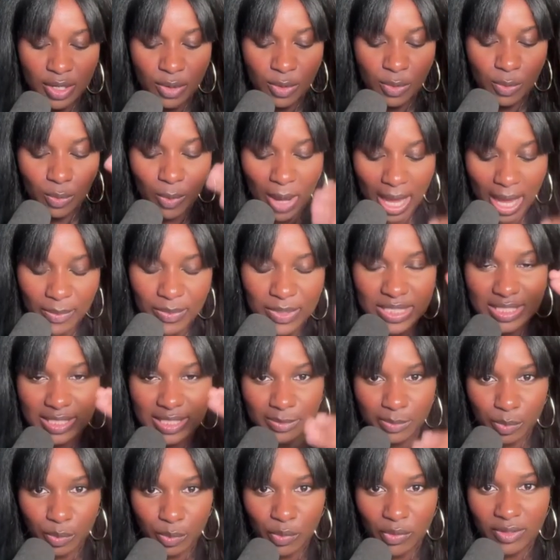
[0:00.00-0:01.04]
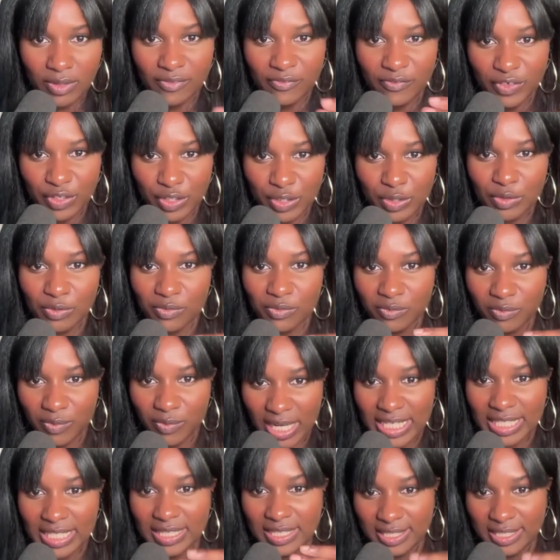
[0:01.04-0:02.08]
Why was it important for you to
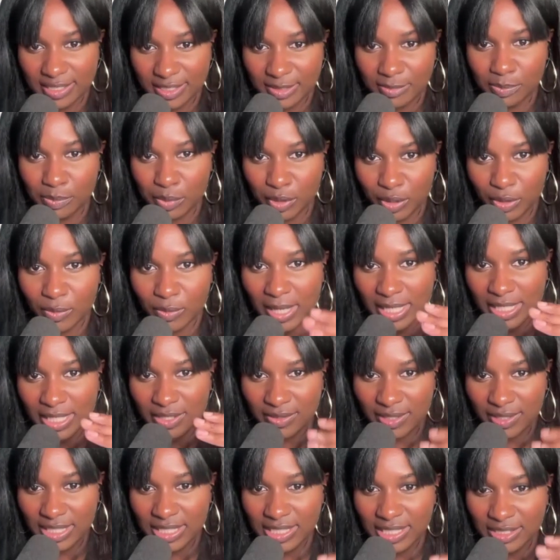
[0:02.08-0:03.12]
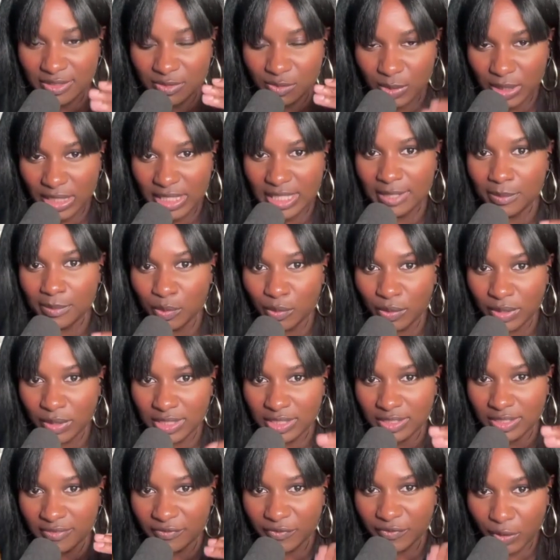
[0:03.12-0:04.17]
write this book? Why do you think it's really
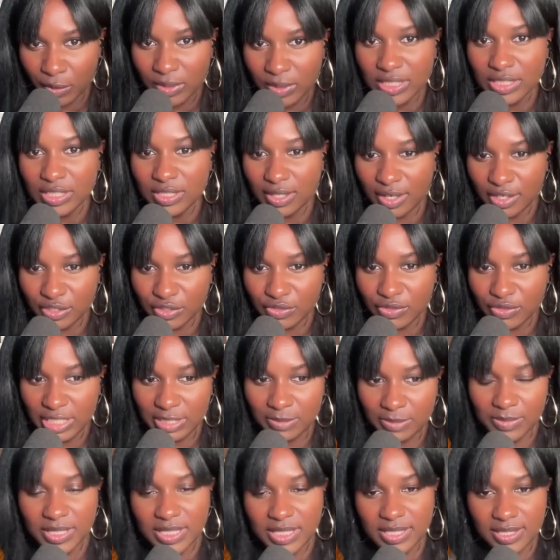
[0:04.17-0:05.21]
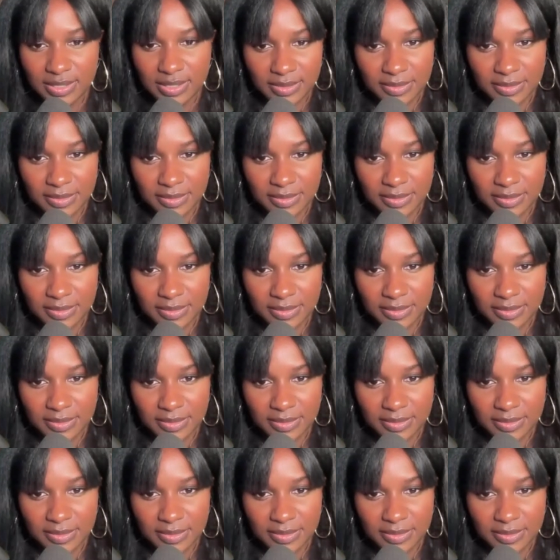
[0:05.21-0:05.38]
important to focus on our dreams?